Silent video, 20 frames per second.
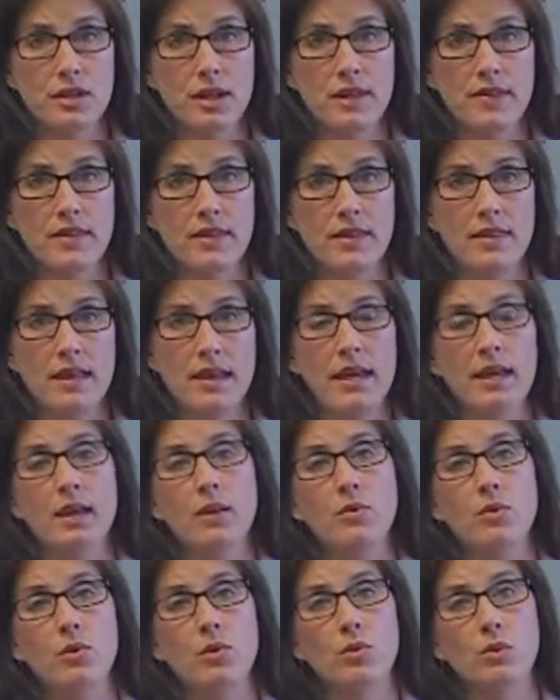and then they
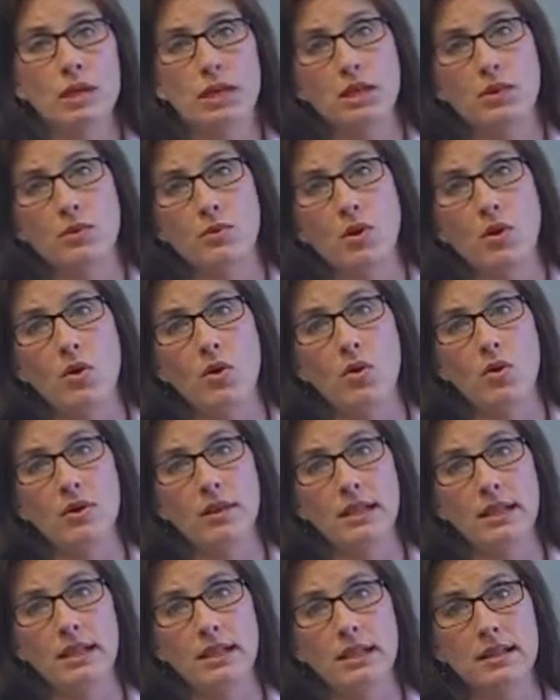will re-enroll
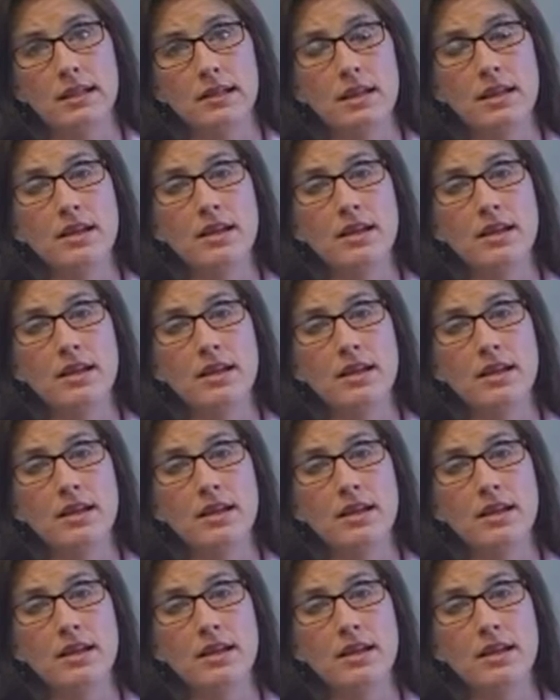in